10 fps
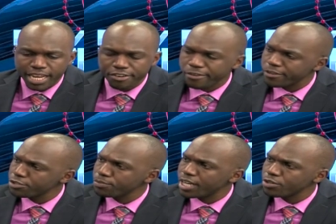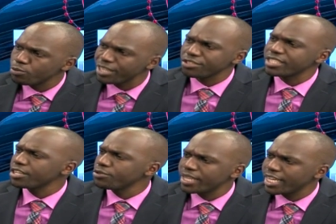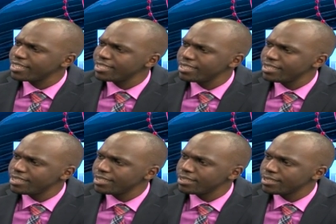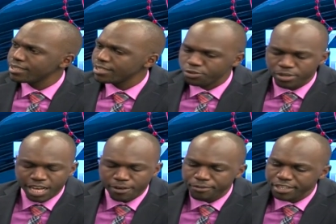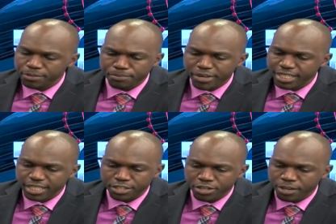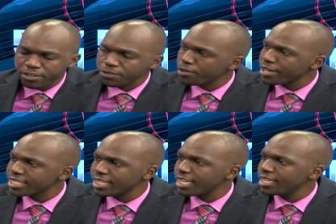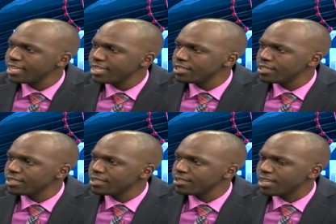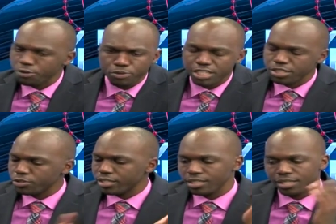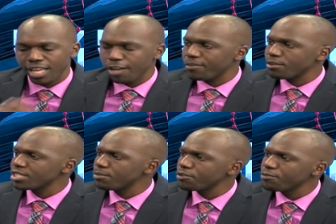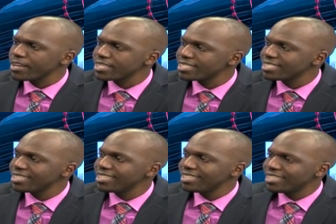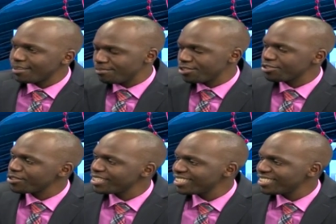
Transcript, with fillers: I drive a Subaru, why shouldn't I go there? Your average Impreza, your average forester, and you're just going to have fun with some of your friends, um, Mr. Nyoni.